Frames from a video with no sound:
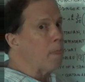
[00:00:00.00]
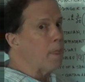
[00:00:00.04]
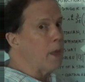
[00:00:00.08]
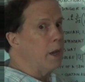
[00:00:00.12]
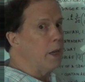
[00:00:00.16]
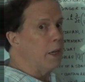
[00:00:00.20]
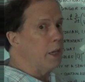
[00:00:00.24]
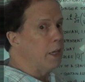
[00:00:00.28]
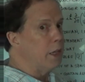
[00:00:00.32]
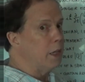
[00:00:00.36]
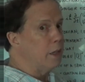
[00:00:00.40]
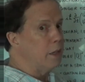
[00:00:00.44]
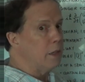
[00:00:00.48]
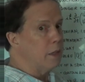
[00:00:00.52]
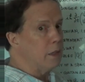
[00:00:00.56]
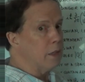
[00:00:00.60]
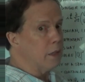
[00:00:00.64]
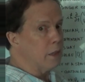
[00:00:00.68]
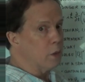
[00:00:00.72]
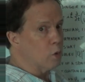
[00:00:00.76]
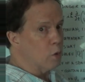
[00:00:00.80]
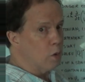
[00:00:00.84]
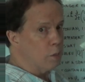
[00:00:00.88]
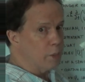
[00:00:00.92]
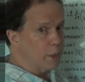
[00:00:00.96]
in
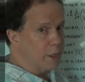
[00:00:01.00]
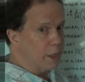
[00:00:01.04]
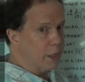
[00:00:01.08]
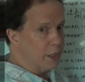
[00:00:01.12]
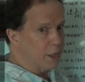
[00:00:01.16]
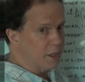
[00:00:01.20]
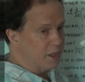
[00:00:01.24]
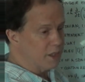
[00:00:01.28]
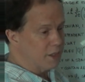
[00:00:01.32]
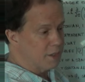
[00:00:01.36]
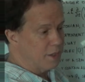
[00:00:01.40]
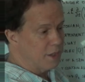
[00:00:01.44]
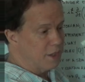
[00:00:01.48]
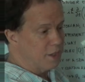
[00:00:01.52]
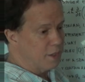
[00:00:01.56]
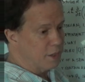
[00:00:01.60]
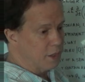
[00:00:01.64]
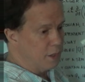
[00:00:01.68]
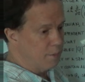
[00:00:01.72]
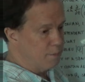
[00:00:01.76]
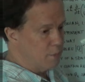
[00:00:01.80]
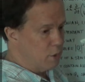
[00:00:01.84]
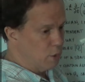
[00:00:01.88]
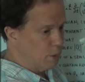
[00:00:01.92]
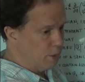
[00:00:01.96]
quantum mechanics, things are
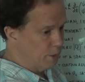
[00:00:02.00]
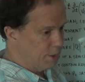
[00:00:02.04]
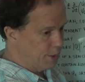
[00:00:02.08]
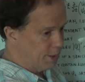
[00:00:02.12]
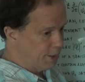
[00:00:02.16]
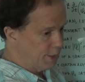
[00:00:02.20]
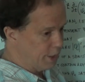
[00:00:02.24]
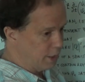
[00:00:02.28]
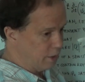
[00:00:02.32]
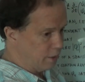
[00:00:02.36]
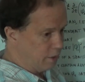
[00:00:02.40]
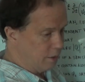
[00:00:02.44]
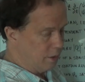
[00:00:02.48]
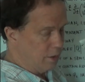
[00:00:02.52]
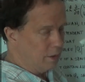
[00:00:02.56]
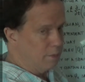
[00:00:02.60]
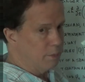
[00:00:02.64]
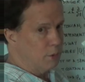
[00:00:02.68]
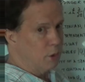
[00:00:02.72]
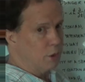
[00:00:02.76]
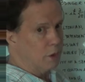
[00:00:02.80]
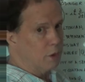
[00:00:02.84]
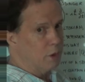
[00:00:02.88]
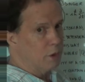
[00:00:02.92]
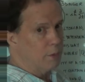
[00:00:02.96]
more subtle,
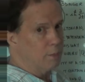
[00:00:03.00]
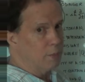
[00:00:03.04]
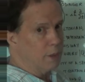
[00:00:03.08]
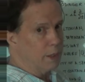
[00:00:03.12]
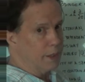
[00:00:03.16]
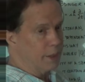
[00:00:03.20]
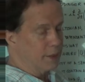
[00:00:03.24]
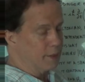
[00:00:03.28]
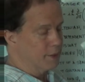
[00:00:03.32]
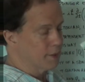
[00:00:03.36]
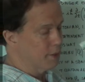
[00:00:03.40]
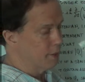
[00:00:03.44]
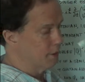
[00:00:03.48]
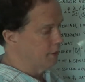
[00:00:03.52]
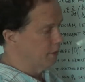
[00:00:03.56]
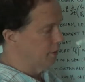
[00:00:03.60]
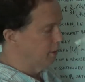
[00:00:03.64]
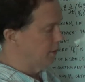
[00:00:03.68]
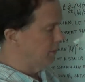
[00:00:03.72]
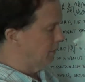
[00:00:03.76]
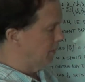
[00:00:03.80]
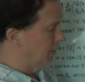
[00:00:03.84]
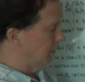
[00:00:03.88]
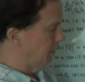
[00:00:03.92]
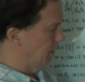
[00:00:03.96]
more complex.
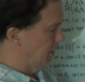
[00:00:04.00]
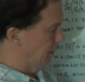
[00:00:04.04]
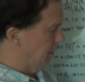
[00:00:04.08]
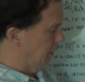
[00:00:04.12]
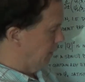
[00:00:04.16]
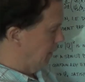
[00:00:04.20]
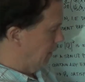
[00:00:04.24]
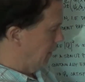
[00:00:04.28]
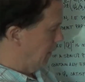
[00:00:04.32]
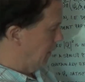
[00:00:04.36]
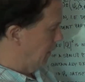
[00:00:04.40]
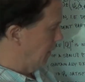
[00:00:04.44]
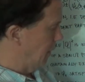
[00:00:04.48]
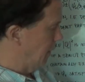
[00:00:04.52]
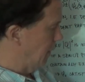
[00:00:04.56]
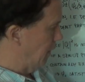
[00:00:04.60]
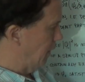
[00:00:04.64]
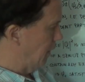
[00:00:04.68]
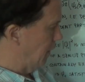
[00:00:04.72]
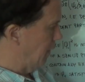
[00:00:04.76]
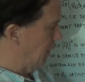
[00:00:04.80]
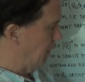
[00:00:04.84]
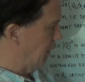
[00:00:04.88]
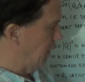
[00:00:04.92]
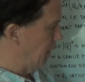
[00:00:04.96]

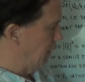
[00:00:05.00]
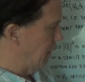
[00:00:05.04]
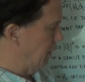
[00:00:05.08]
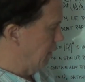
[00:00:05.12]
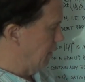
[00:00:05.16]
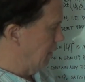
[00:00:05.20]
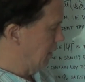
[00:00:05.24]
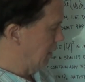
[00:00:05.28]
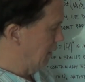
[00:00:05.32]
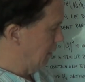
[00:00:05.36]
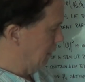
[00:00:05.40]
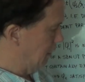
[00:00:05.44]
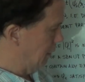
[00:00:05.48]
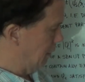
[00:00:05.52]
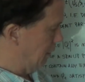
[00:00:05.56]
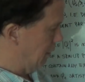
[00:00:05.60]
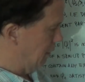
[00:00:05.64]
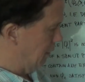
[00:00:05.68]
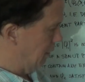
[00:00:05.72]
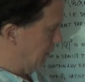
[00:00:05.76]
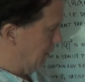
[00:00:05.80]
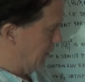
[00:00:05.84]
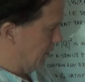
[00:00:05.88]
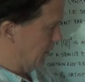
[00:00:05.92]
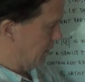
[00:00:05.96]
And
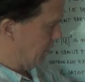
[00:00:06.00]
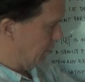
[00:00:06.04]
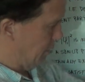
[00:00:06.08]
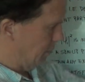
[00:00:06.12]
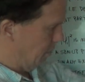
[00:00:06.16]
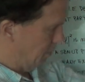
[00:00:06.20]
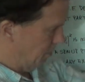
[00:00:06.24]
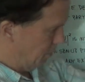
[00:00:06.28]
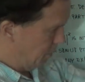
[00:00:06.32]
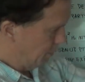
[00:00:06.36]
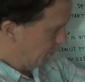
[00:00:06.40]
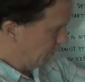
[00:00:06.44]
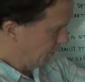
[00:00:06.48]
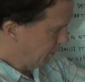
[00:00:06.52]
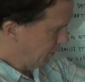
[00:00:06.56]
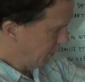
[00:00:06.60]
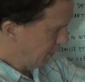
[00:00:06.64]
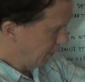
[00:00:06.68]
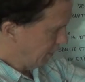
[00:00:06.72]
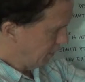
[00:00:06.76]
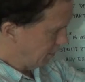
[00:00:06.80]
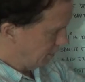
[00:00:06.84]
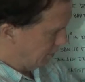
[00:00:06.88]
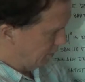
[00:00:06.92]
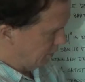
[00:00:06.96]
so we'll
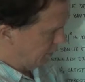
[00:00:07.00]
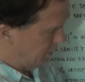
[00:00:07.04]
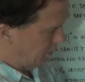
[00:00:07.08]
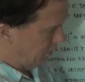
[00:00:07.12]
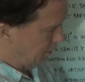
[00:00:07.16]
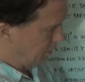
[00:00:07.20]
start